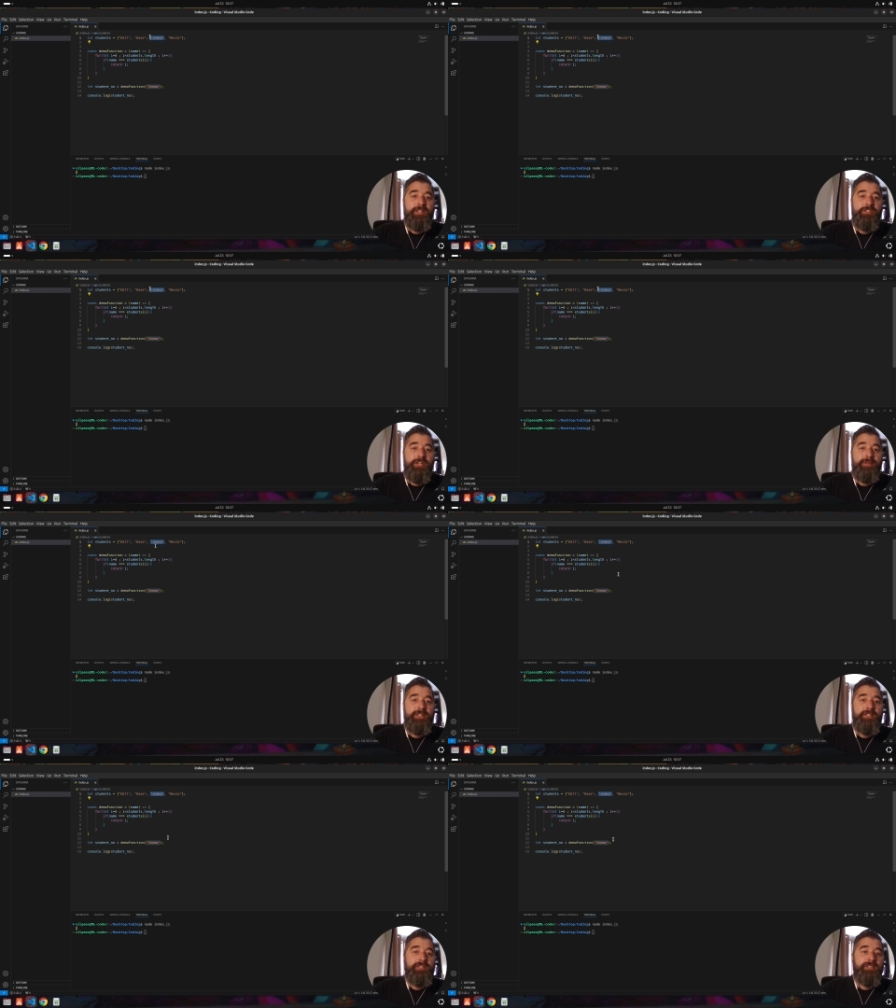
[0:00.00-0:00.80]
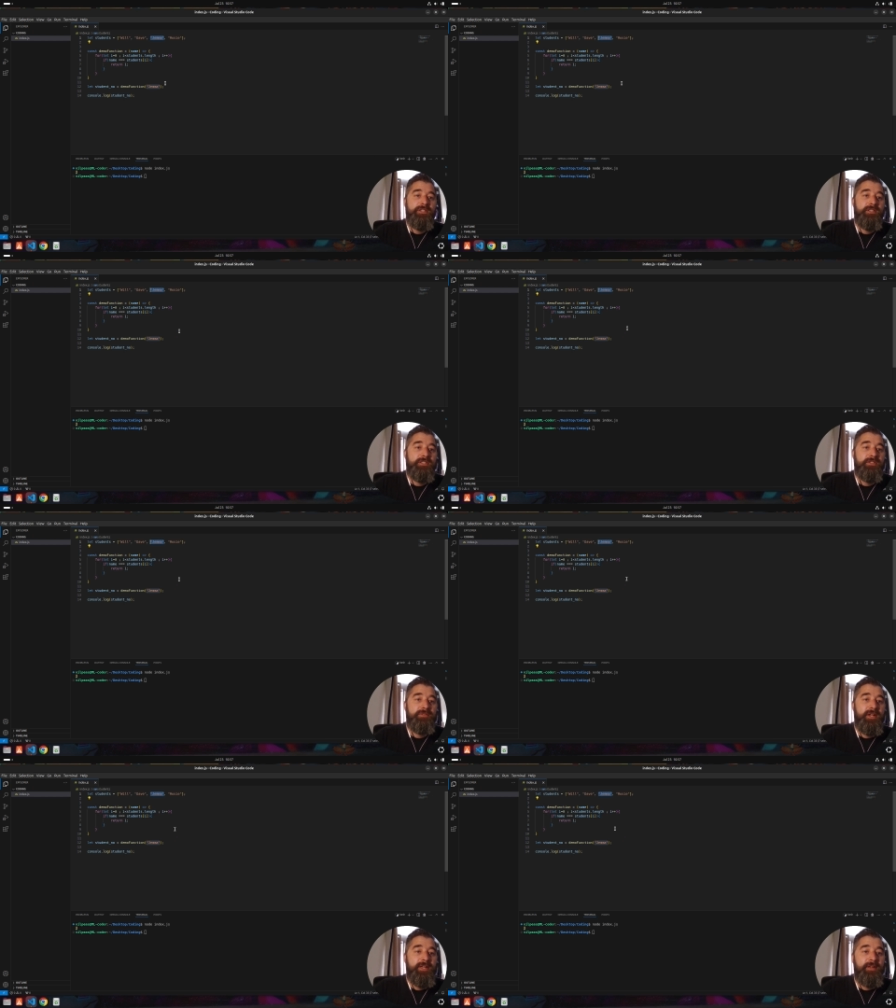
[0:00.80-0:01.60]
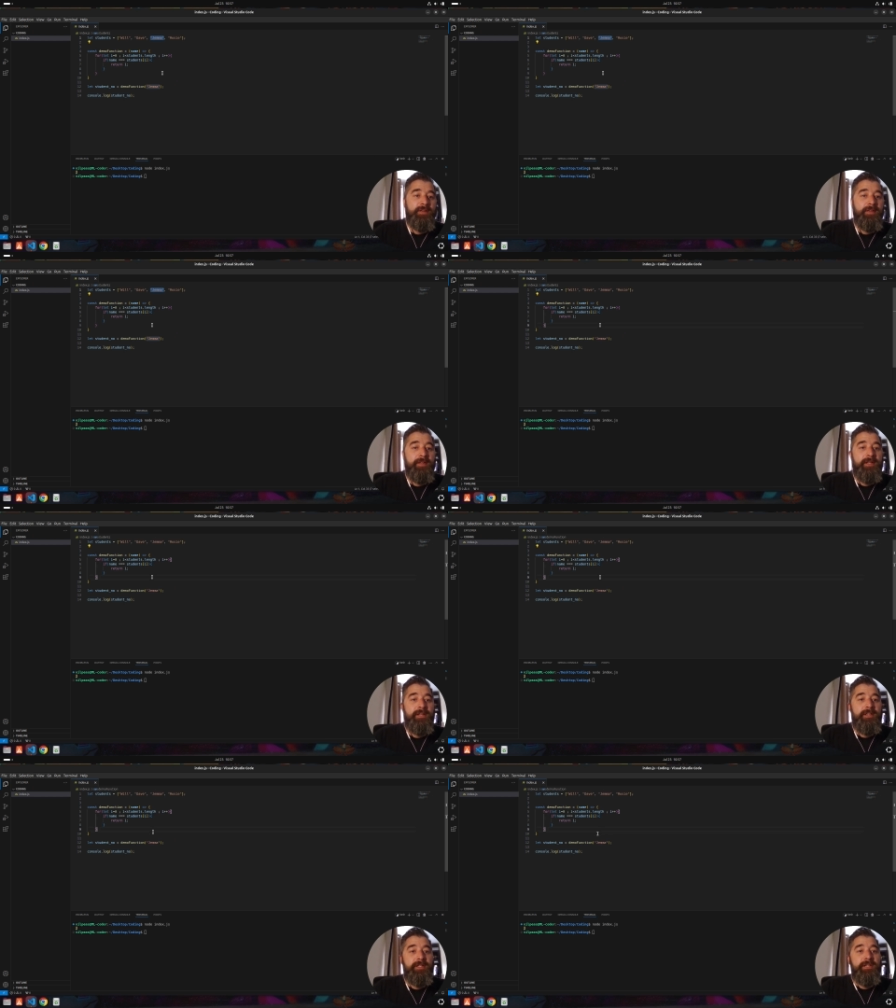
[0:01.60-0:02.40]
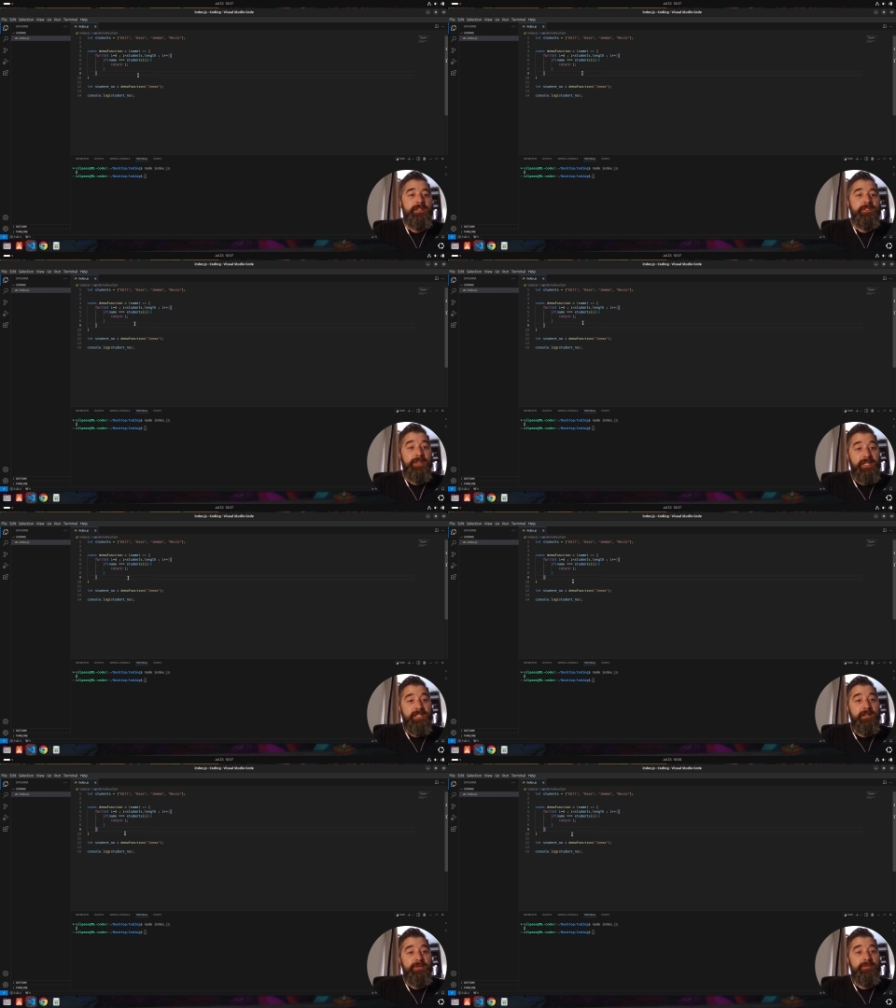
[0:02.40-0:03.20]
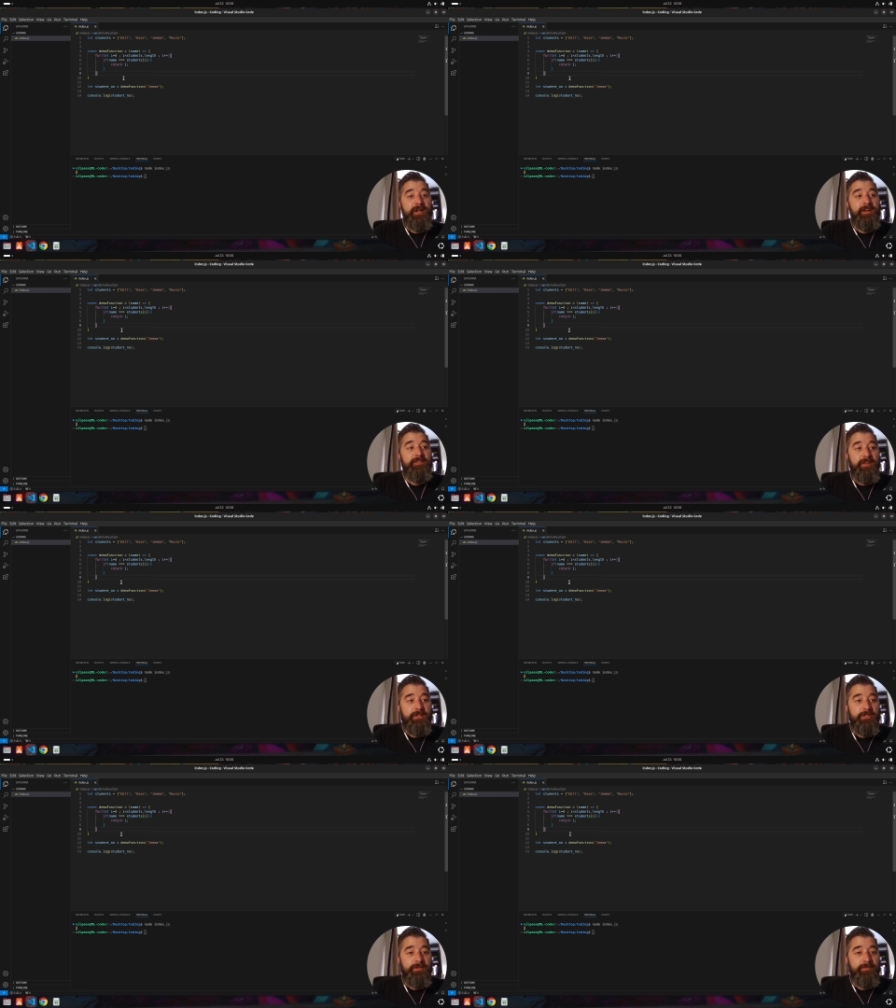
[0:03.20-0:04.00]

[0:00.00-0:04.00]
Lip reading: Gemma is in this array. So that's how we write a function.